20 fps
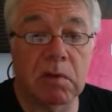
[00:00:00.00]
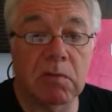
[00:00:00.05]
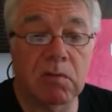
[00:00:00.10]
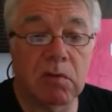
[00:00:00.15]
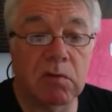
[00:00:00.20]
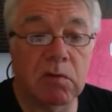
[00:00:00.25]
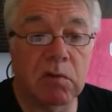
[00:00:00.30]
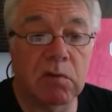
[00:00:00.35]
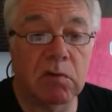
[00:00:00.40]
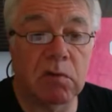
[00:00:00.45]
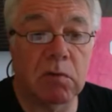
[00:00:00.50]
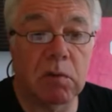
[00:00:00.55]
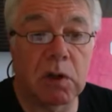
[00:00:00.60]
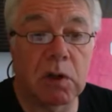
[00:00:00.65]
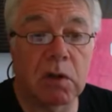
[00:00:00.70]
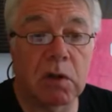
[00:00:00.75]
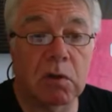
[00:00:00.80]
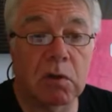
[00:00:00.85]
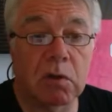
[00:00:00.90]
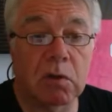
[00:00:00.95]
If you've ever
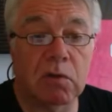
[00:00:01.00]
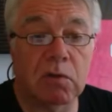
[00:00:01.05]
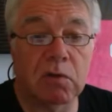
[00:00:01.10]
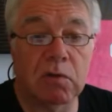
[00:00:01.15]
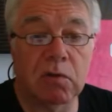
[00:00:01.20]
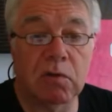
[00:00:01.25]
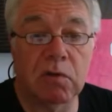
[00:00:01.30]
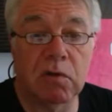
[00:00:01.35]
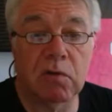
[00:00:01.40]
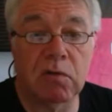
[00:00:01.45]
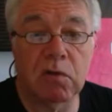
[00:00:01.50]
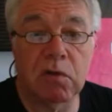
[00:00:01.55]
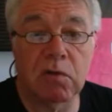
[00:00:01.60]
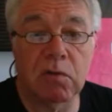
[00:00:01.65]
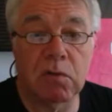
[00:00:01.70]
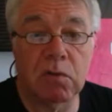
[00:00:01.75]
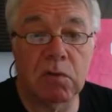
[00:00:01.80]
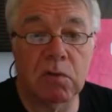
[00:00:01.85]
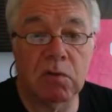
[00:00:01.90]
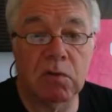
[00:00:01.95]
ridden a little
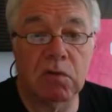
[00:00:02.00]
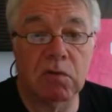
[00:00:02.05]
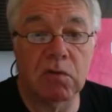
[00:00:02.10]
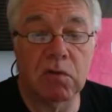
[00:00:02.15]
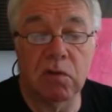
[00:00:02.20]
254